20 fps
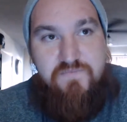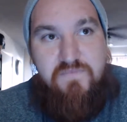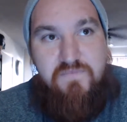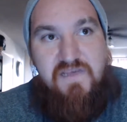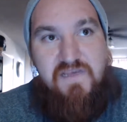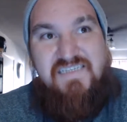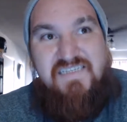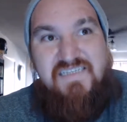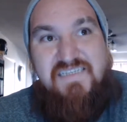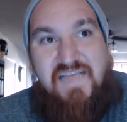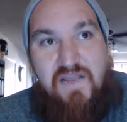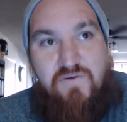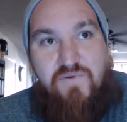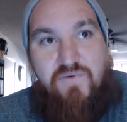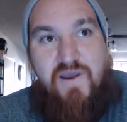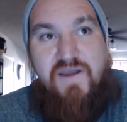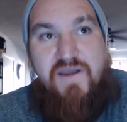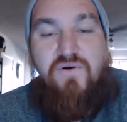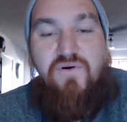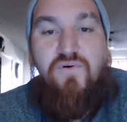
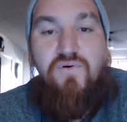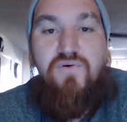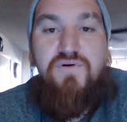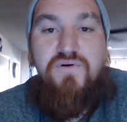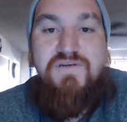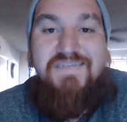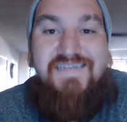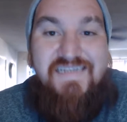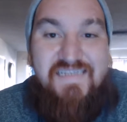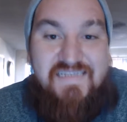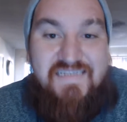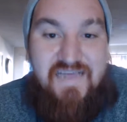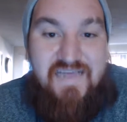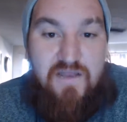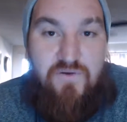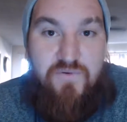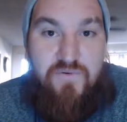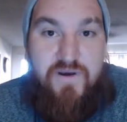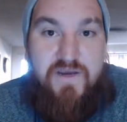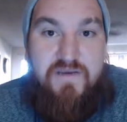accelerate or
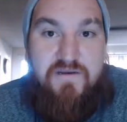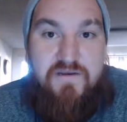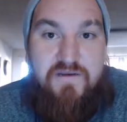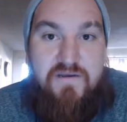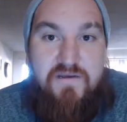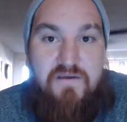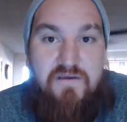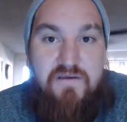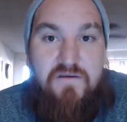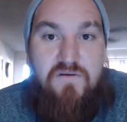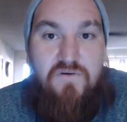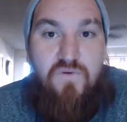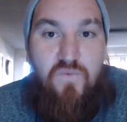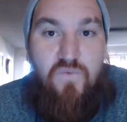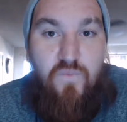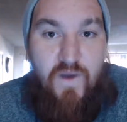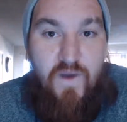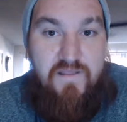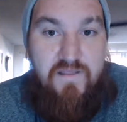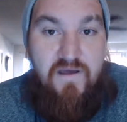decelerate
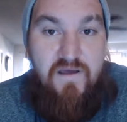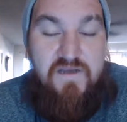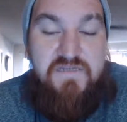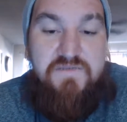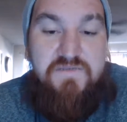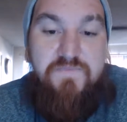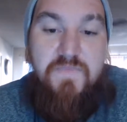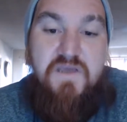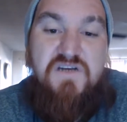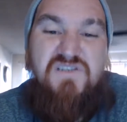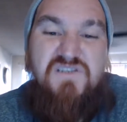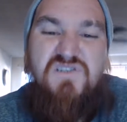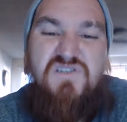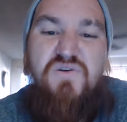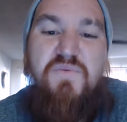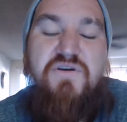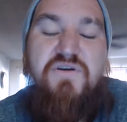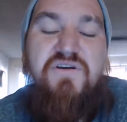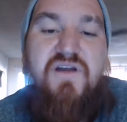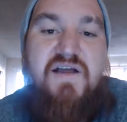weight loss,
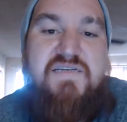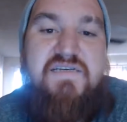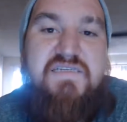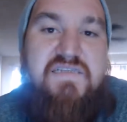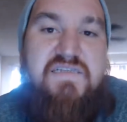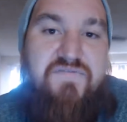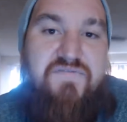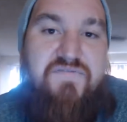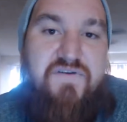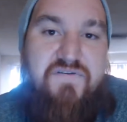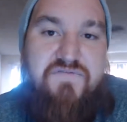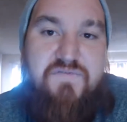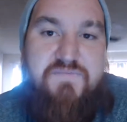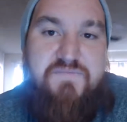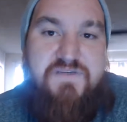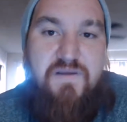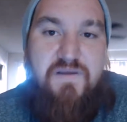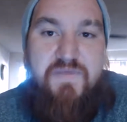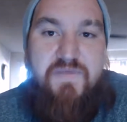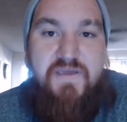assuming you're not suffering from
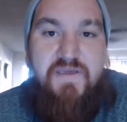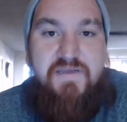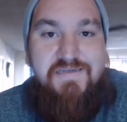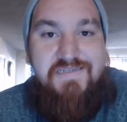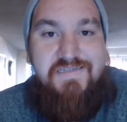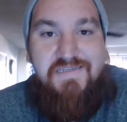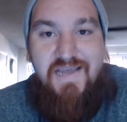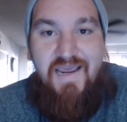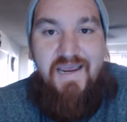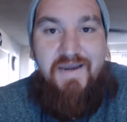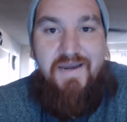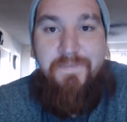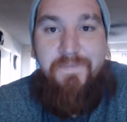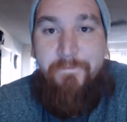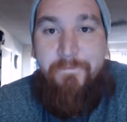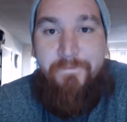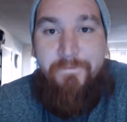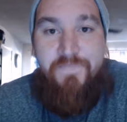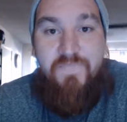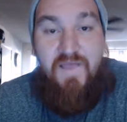something insane
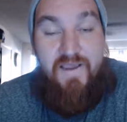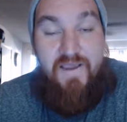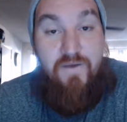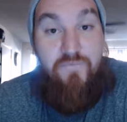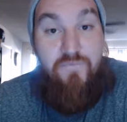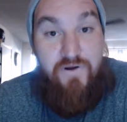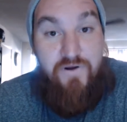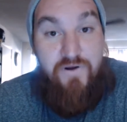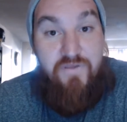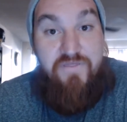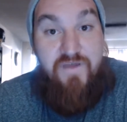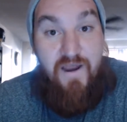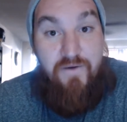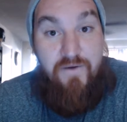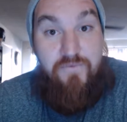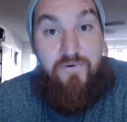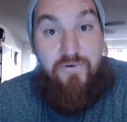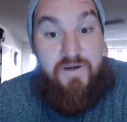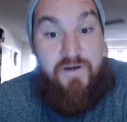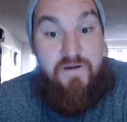like a real
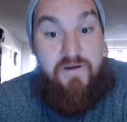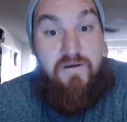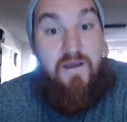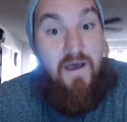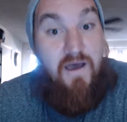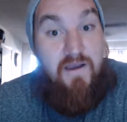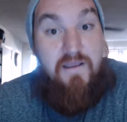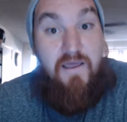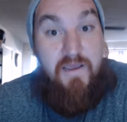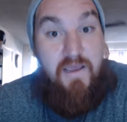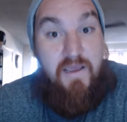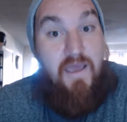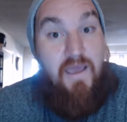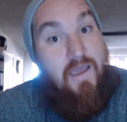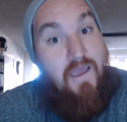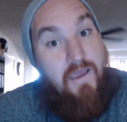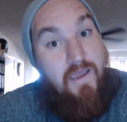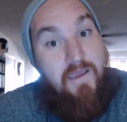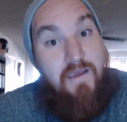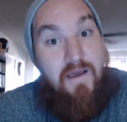thyroid, not like,
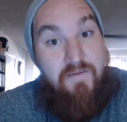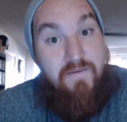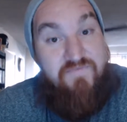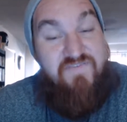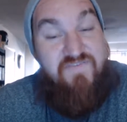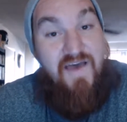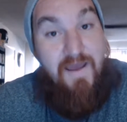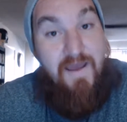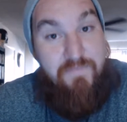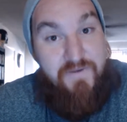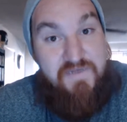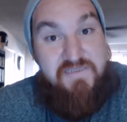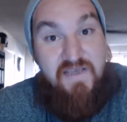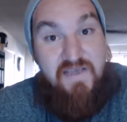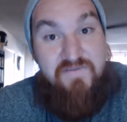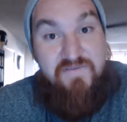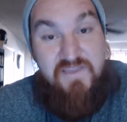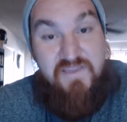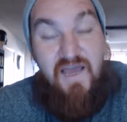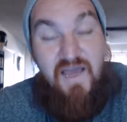hey, I'm fat because I
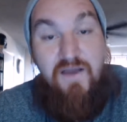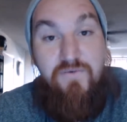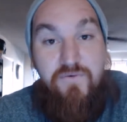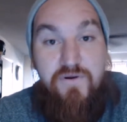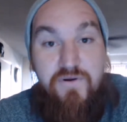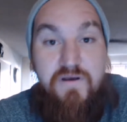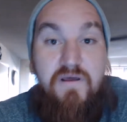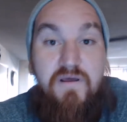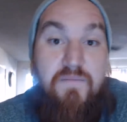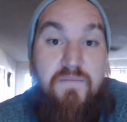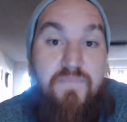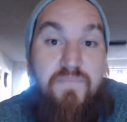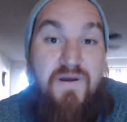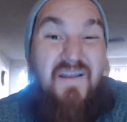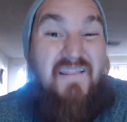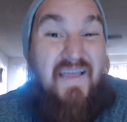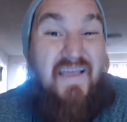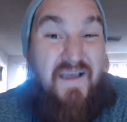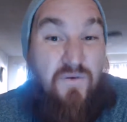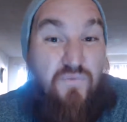have a thyroid,
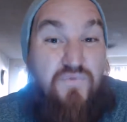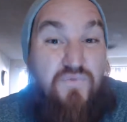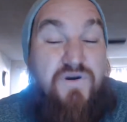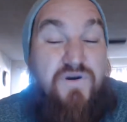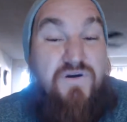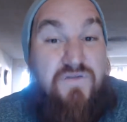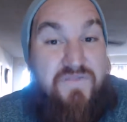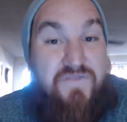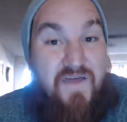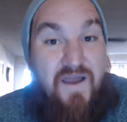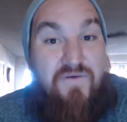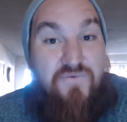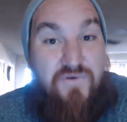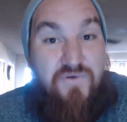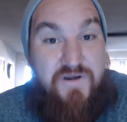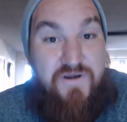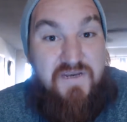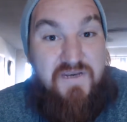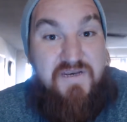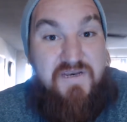but like a real
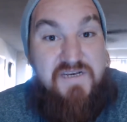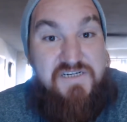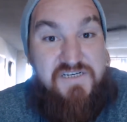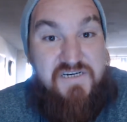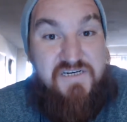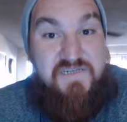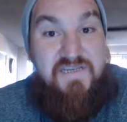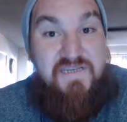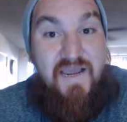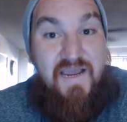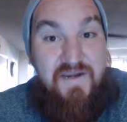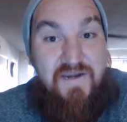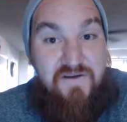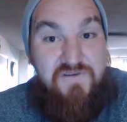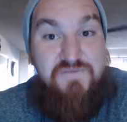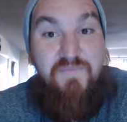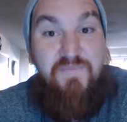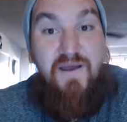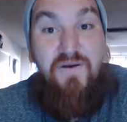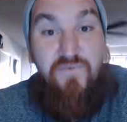thyroid condition
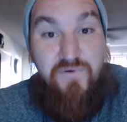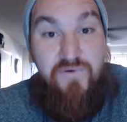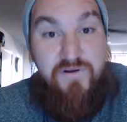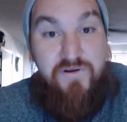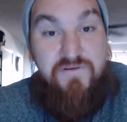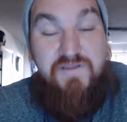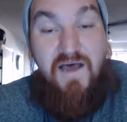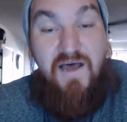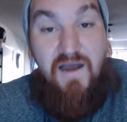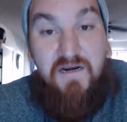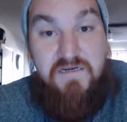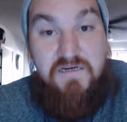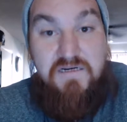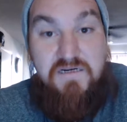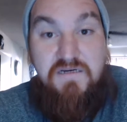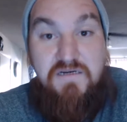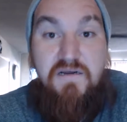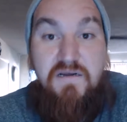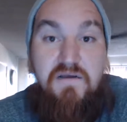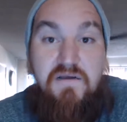diagnosed by a real
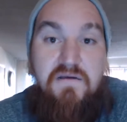doctor,